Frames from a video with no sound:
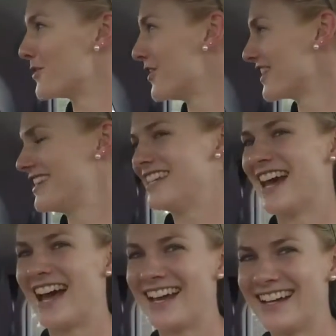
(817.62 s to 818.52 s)
during the
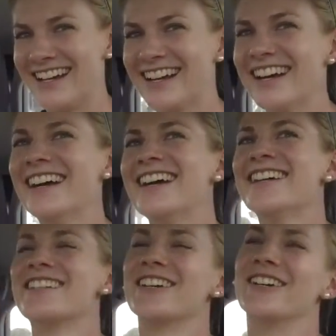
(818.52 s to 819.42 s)
day. Yeah, righto.
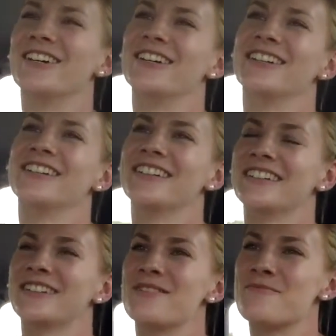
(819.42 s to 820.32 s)
So
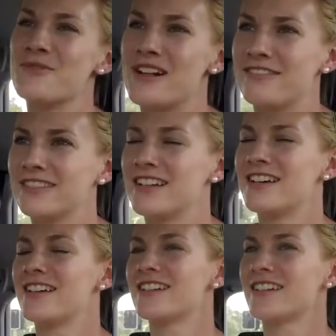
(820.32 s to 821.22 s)
go to the mall, have
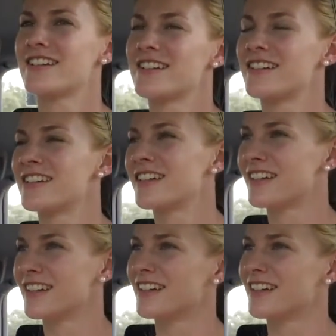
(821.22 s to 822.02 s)
lunch. Yeah.